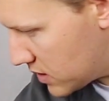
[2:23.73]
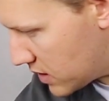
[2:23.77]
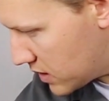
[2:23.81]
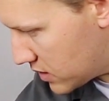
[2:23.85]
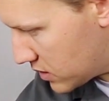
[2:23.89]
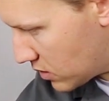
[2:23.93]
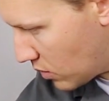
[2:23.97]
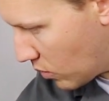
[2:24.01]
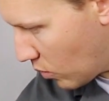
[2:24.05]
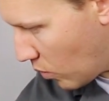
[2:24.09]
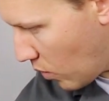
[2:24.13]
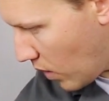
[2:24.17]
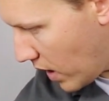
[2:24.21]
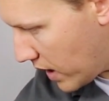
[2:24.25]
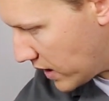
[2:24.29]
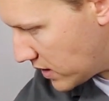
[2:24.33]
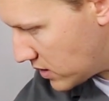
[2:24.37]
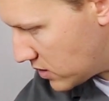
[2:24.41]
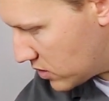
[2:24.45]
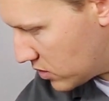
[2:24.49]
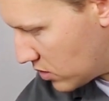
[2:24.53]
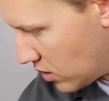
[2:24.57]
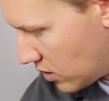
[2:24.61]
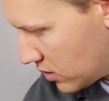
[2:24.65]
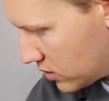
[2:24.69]
There's a
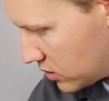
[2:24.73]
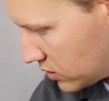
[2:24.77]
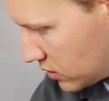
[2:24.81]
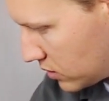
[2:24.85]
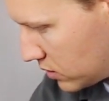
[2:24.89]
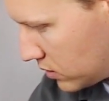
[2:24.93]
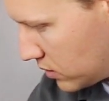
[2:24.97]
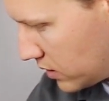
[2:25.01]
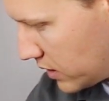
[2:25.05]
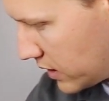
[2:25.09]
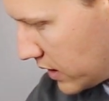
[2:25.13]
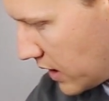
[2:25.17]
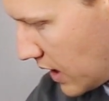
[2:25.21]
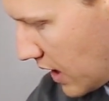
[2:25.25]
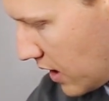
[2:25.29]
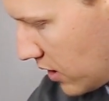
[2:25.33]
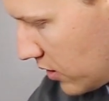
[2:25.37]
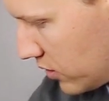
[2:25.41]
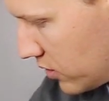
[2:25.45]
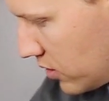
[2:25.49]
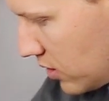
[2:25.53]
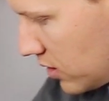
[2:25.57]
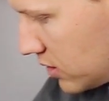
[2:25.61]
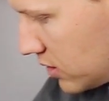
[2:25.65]
white nozzle, yellow